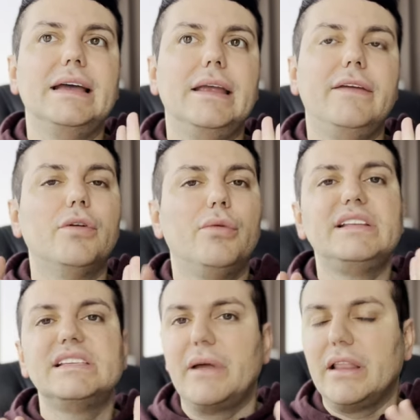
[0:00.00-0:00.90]
if you're willing
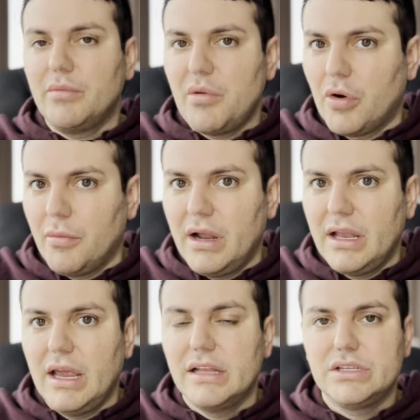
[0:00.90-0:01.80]
to spend a little bit more
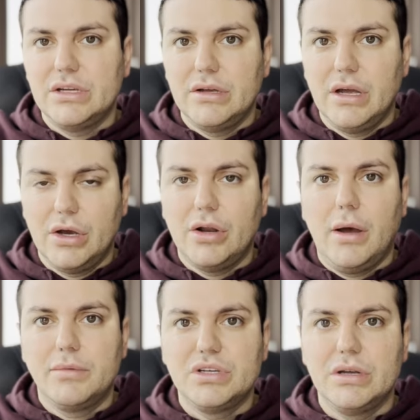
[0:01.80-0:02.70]
money, it's a good
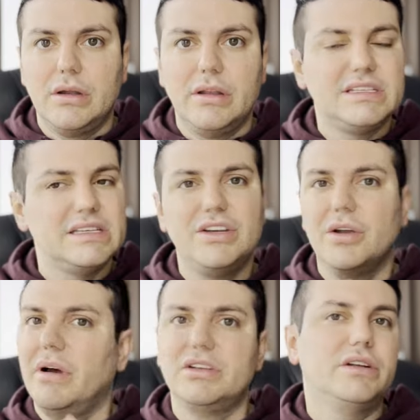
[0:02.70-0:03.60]
option. This isn't
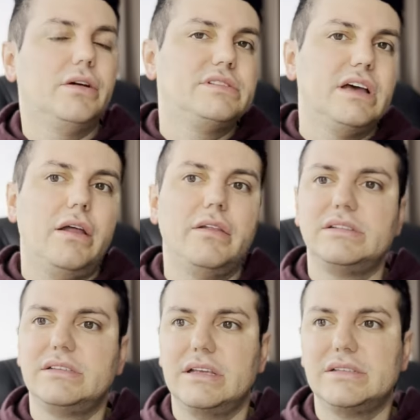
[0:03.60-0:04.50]
your budget hotel.
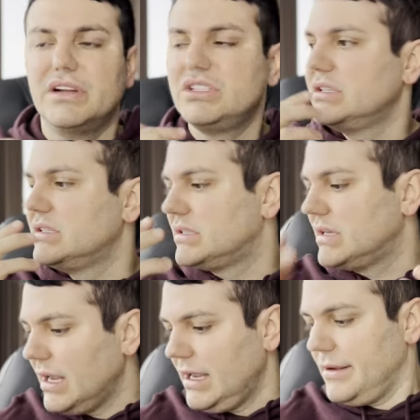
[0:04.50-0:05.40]
As much
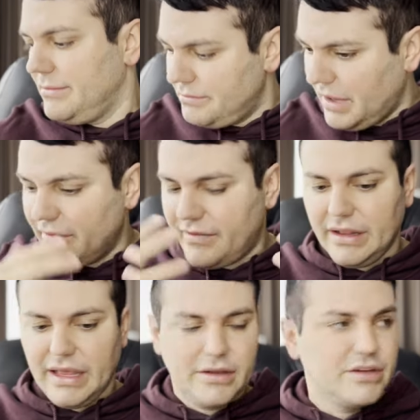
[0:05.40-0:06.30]
as I feel
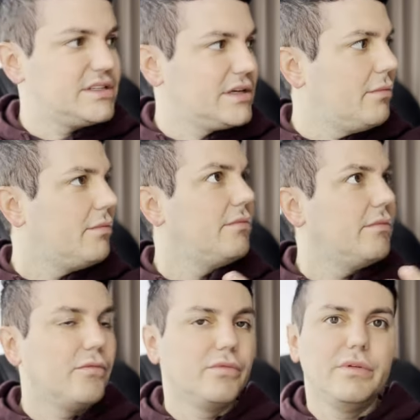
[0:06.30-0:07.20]
like there's
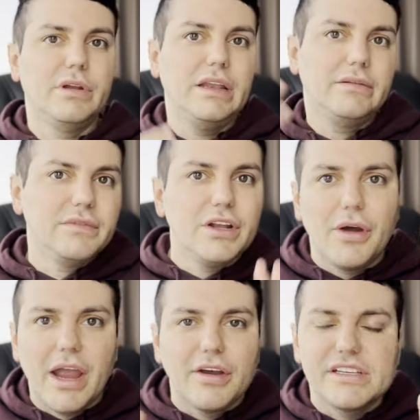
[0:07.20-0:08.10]
some, you know,
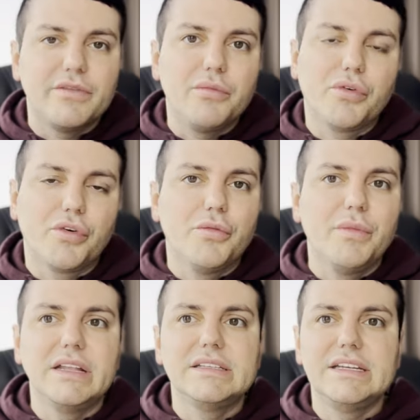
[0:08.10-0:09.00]
areas of
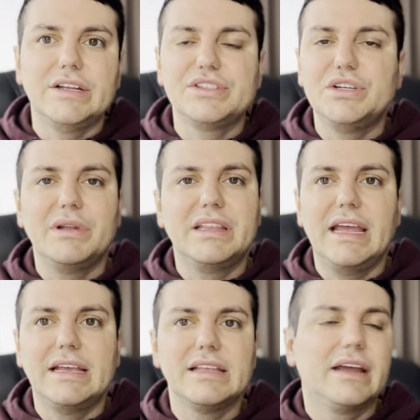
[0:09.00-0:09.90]
improvement, you know, stupid
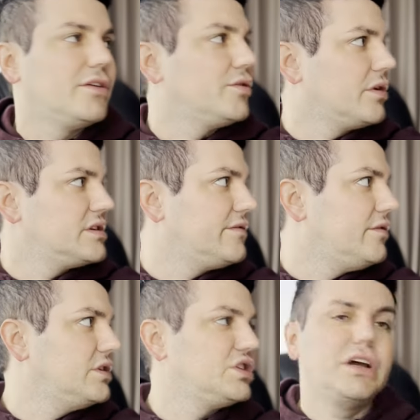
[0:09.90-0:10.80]
things like our door doesn't
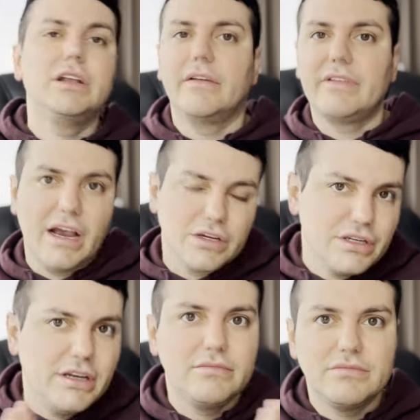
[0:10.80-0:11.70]
fully shut. You have to
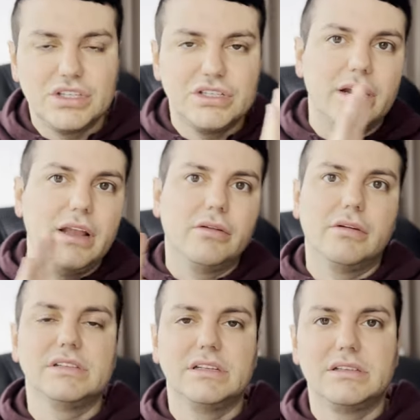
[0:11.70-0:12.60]
actually shut it or
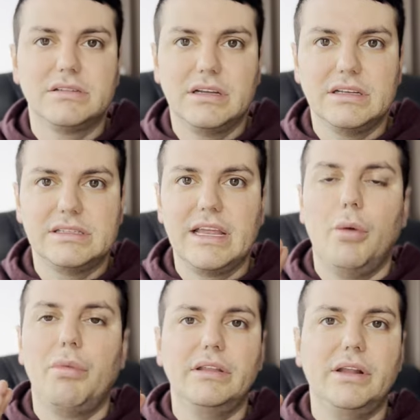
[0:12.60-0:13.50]
else it's gonna stay
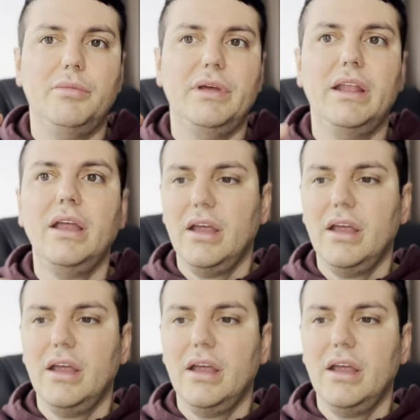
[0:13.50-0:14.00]
open a little bit.